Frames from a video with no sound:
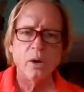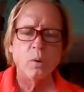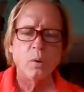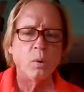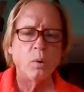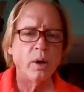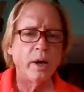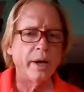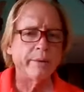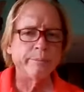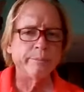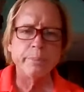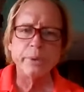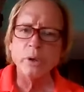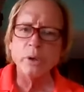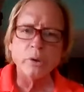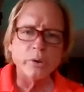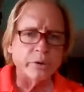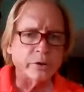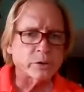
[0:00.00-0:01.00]
what
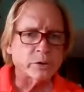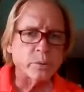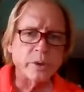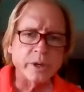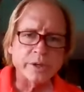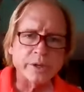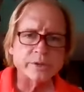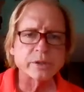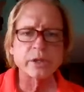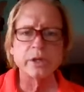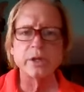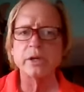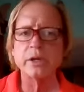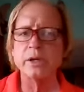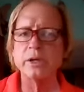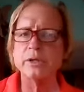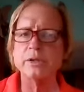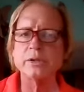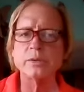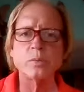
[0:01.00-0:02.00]
builder's risk
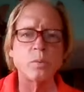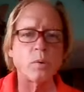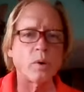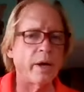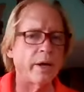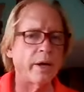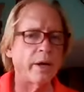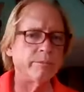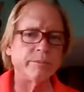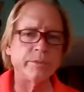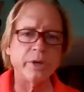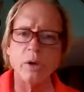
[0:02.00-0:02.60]
is, what,